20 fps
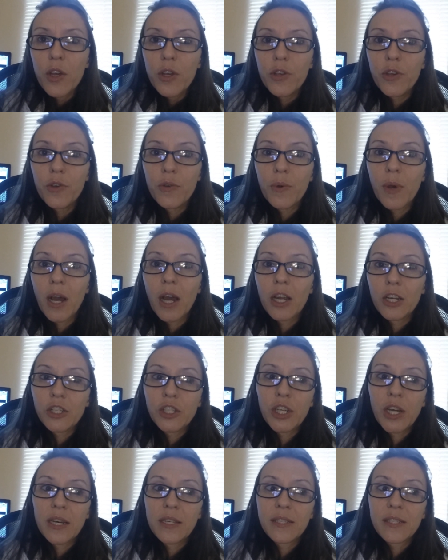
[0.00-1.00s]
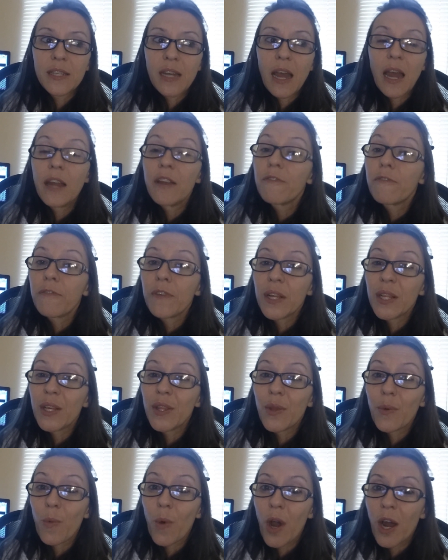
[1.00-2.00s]
you are just kind of
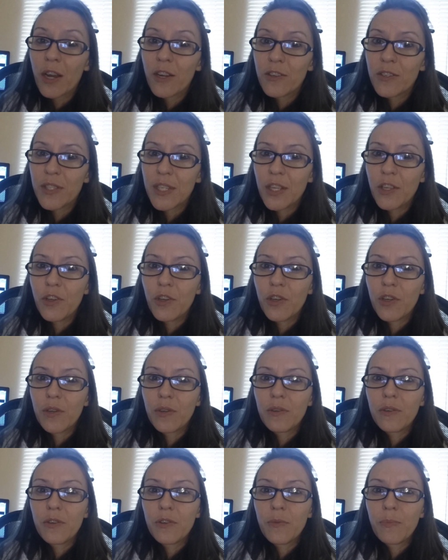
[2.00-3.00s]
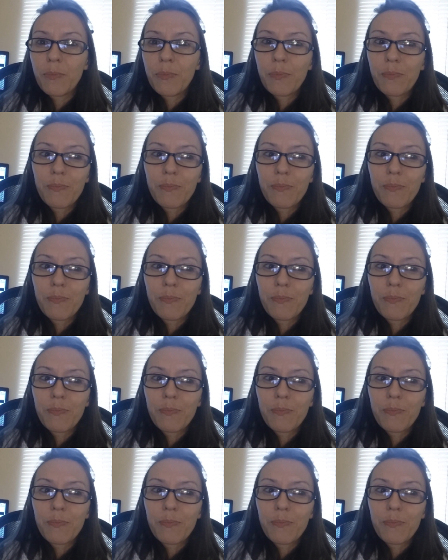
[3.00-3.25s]
feeling the waters and you're